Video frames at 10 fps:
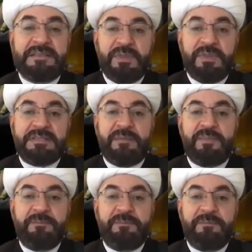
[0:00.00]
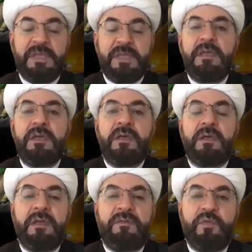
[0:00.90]
example.
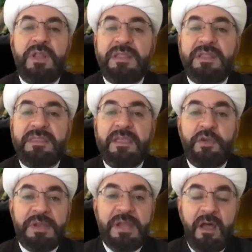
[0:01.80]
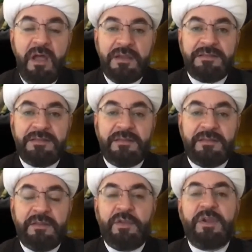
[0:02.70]
If we look at the human heart
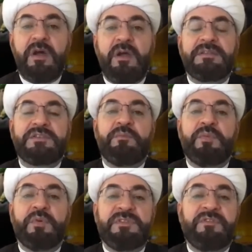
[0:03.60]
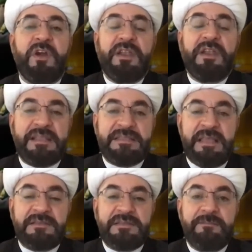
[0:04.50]
is composed of cardiac
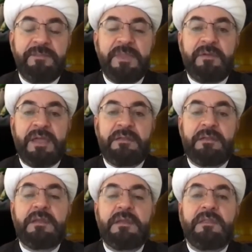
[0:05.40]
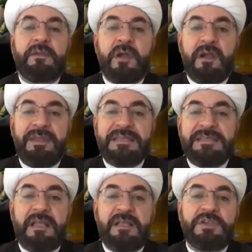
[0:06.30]
cells, right? Cardiac
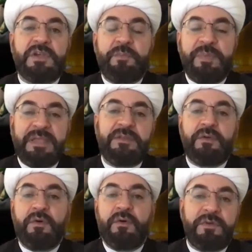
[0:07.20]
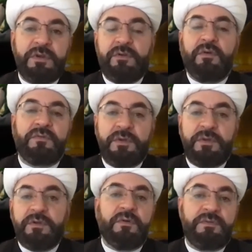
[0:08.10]
cells are repeated over and over
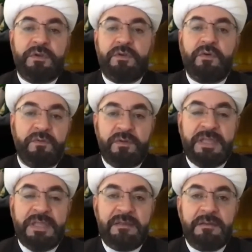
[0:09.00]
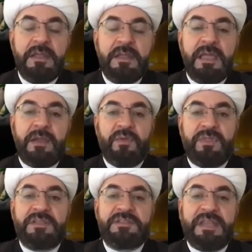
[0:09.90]
and over and over again. And with
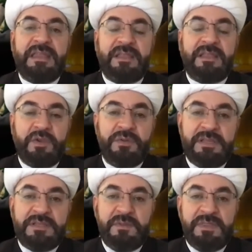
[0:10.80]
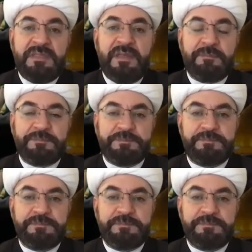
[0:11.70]
the genetic code that is within them,